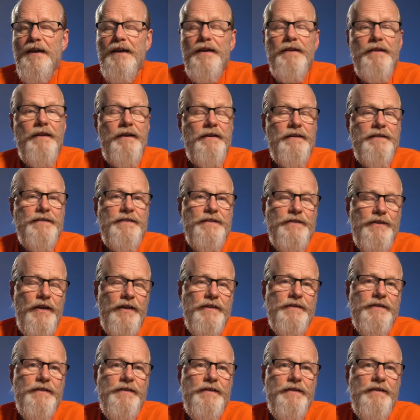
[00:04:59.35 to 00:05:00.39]
There is
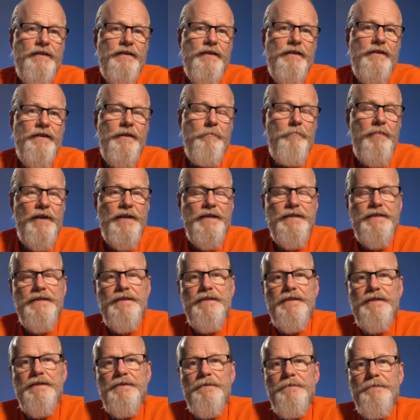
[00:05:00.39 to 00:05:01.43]
just the bliss.
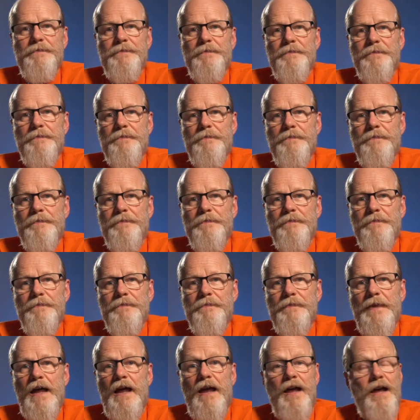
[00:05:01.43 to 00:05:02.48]

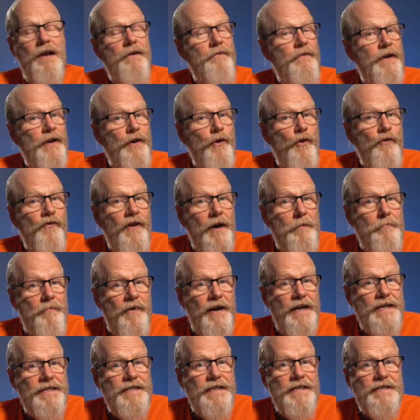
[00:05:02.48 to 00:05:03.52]
When no
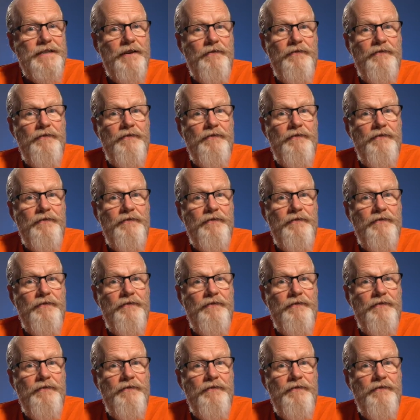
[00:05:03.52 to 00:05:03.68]
vibrations are